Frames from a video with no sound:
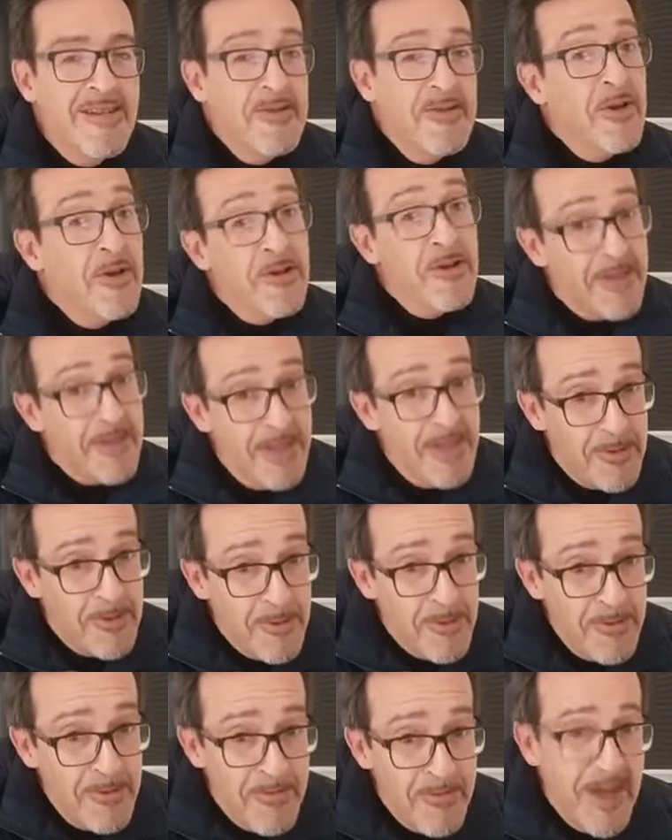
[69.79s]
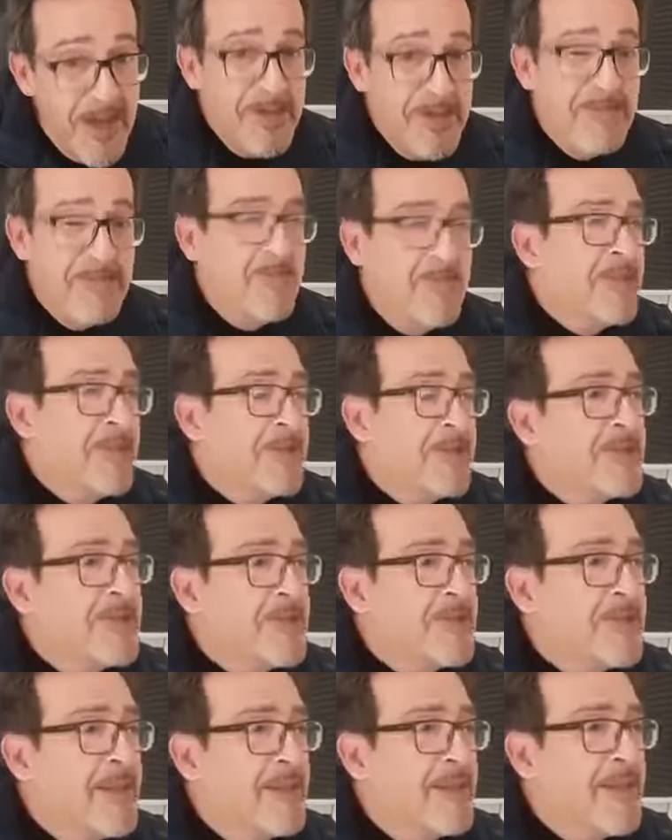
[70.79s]
Don't eat too much
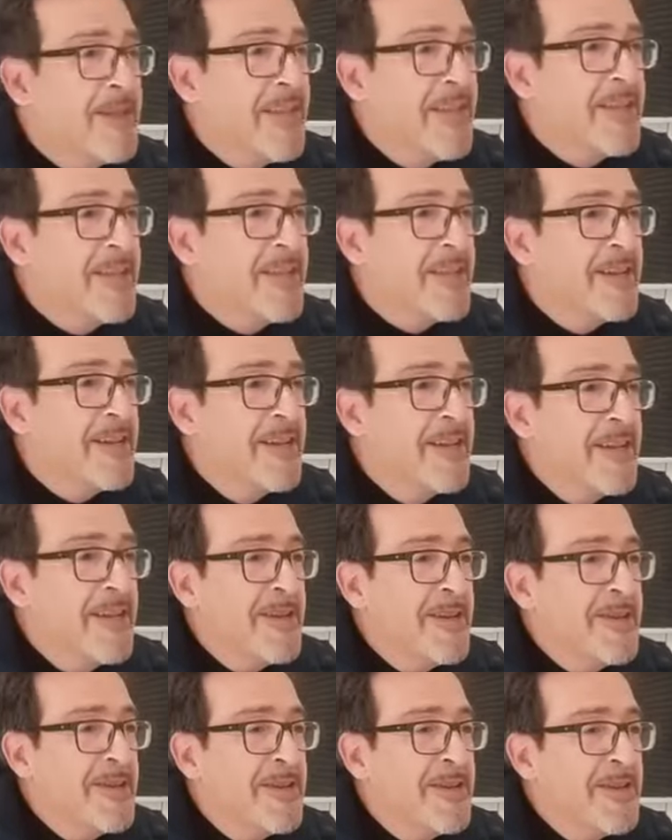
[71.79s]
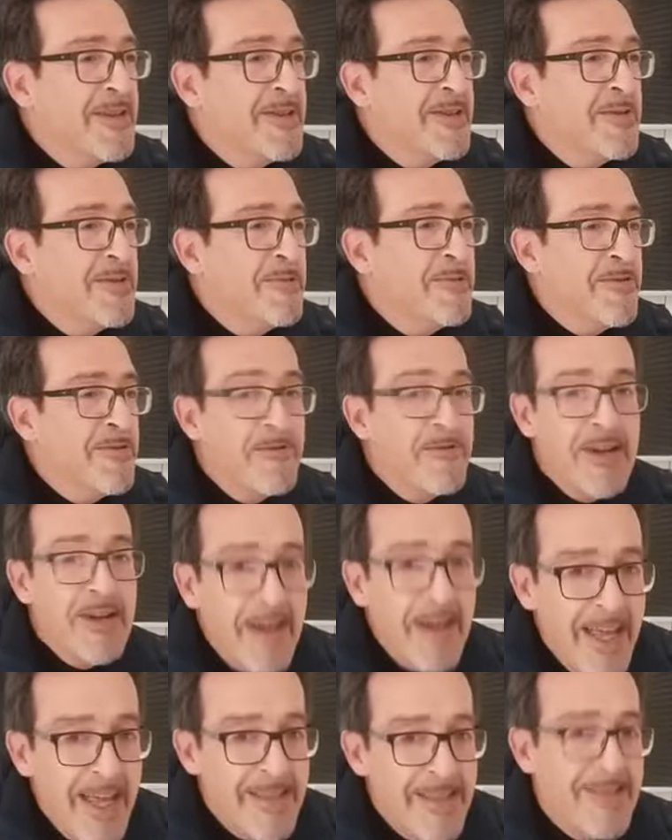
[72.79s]
because later you will
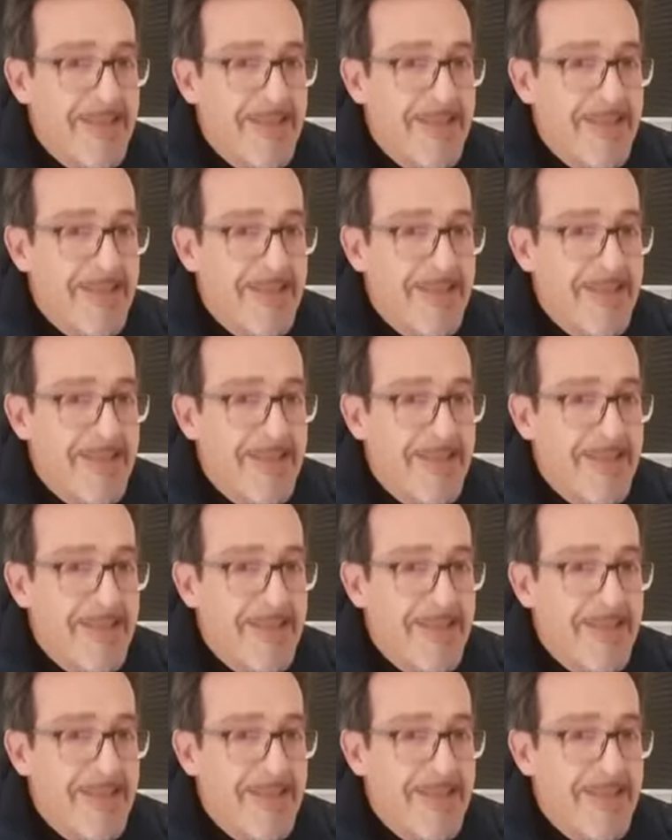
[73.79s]
regret.